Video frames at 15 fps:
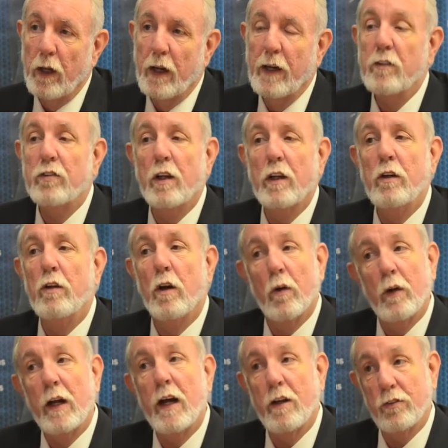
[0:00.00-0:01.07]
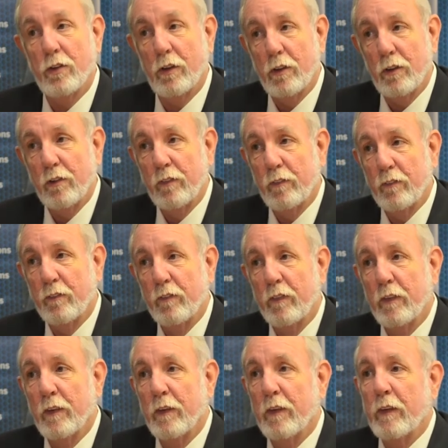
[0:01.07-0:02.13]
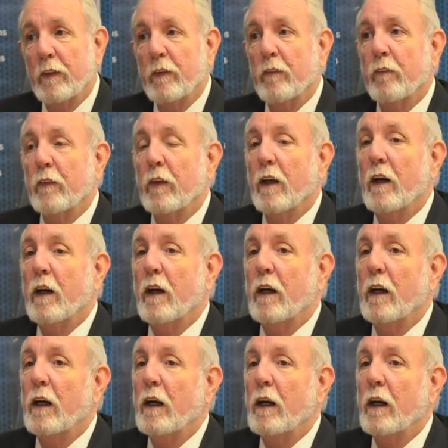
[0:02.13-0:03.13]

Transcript: And he said, no, it hasn't. Uh,